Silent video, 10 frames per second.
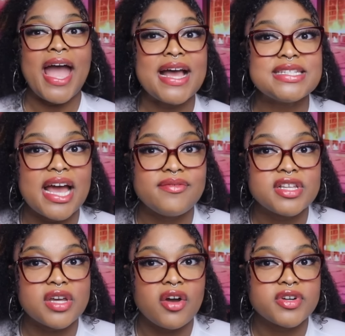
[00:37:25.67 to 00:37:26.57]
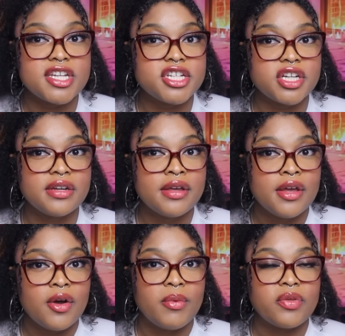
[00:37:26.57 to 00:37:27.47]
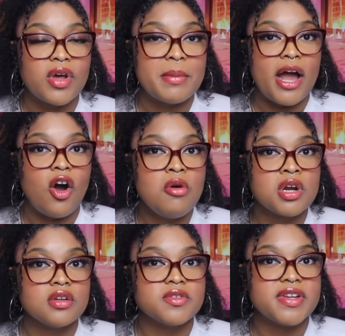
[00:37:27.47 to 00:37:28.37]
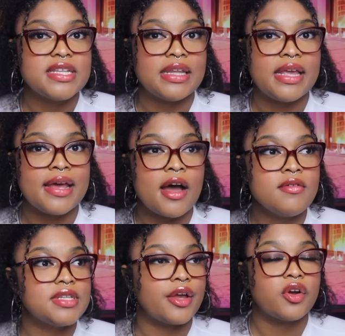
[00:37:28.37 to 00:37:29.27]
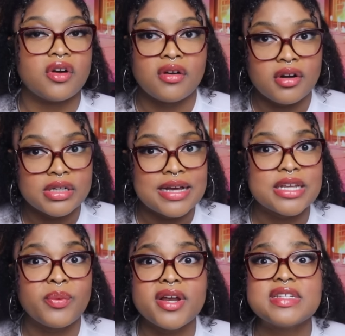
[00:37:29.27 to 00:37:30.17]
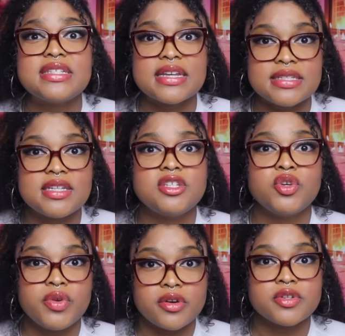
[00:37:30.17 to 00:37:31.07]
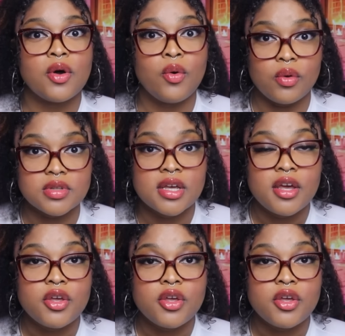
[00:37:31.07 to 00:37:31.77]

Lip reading: I had to have this conversation with one of my homegirls recently, and I was like, girl, I was like, we are 62 years old.